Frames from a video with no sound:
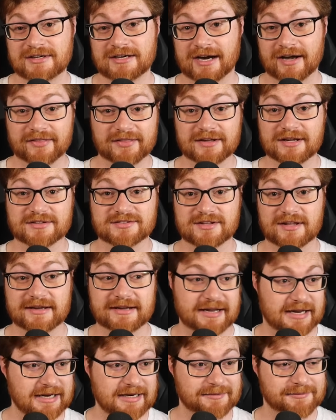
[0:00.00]
i think it's
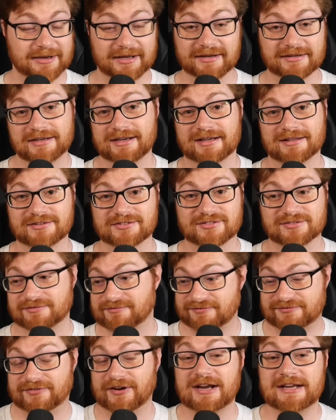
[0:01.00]
like hey man yeah let's
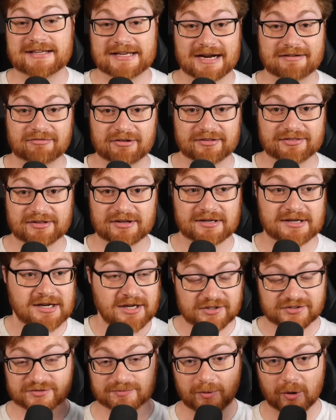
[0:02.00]
fake everything
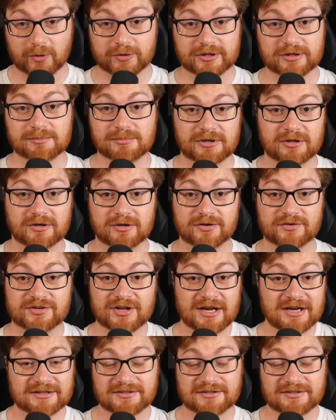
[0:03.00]
smoke and mirrors